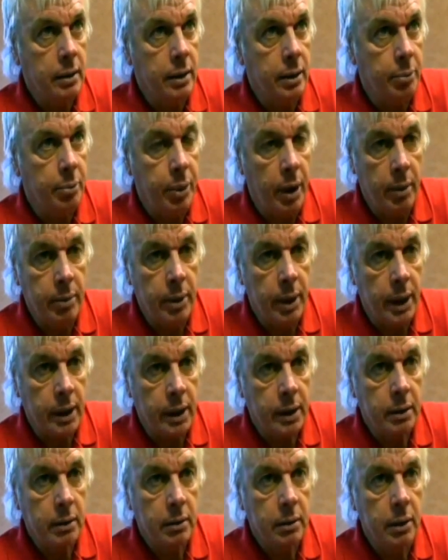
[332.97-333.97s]
the
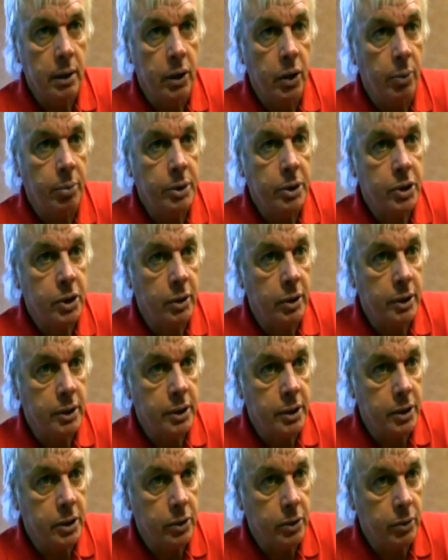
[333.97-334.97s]
public an
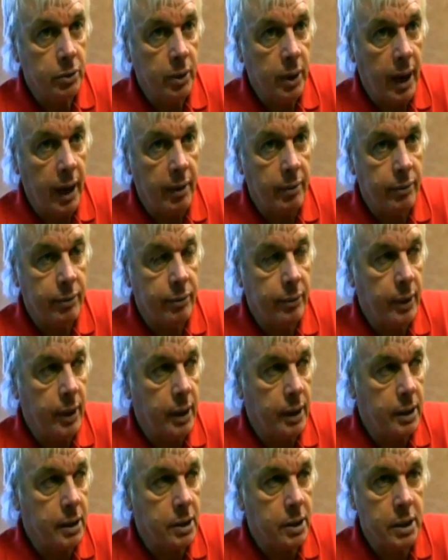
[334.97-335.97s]
opportunity to have
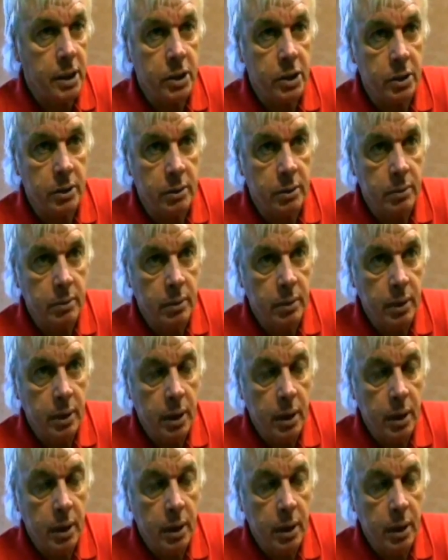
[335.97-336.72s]
a decision